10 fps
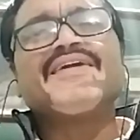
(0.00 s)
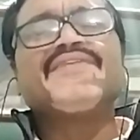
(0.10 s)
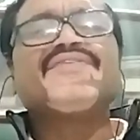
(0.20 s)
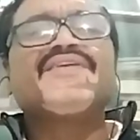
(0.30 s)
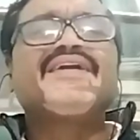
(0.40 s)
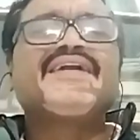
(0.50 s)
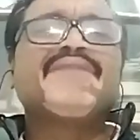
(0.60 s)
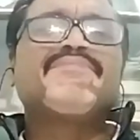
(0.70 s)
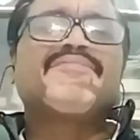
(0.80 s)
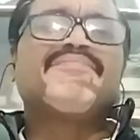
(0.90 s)
different
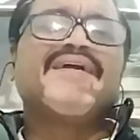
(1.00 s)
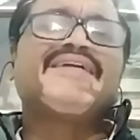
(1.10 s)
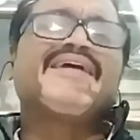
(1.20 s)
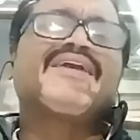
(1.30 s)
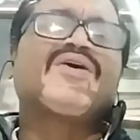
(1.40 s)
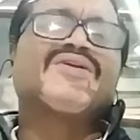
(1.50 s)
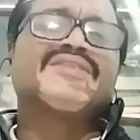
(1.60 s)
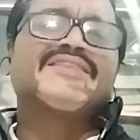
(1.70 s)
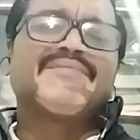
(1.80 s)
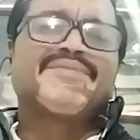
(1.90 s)
type of mental
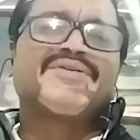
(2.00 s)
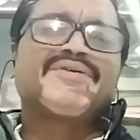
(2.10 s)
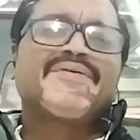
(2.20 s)
concept.